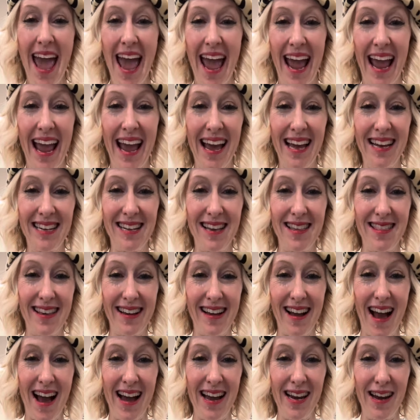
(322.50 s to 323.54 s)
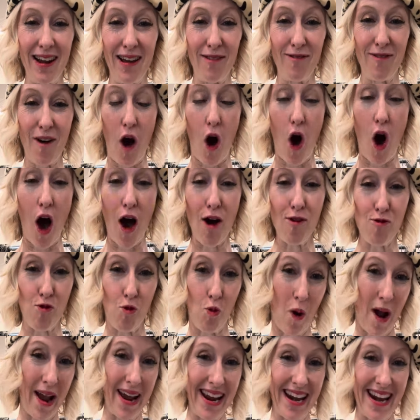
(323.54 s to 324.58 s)
and the kind of
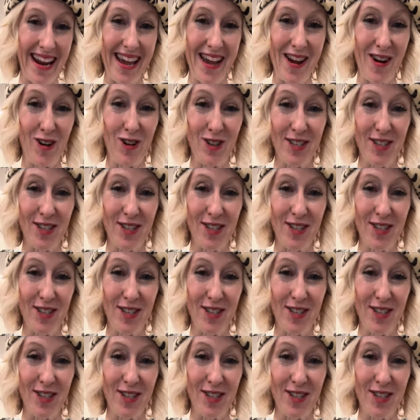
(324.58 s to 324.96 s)
off-white here.